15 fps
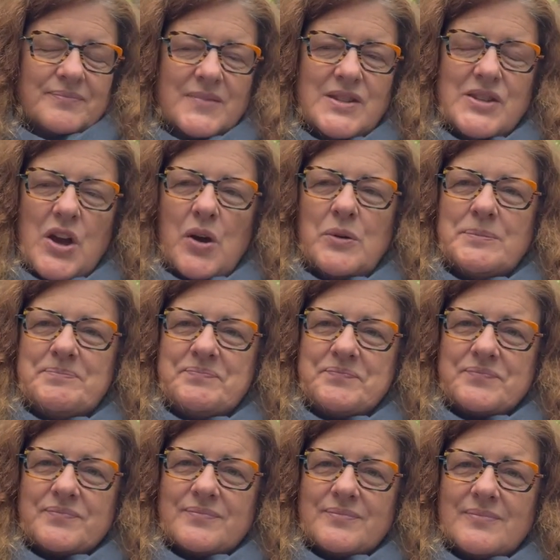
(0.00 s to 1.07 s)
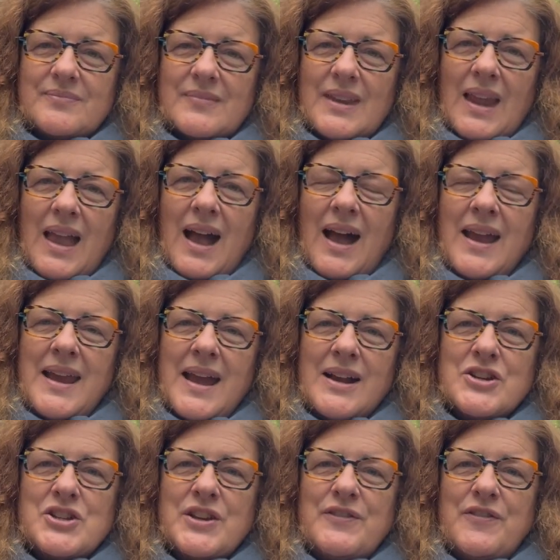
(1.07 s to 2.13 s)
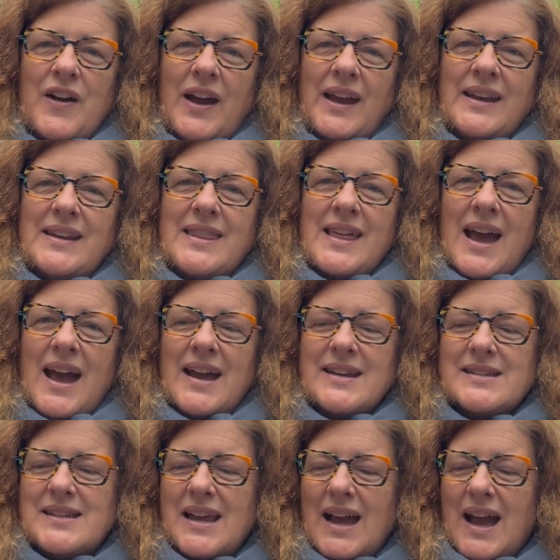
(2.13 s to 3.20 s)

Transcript: So I actually find that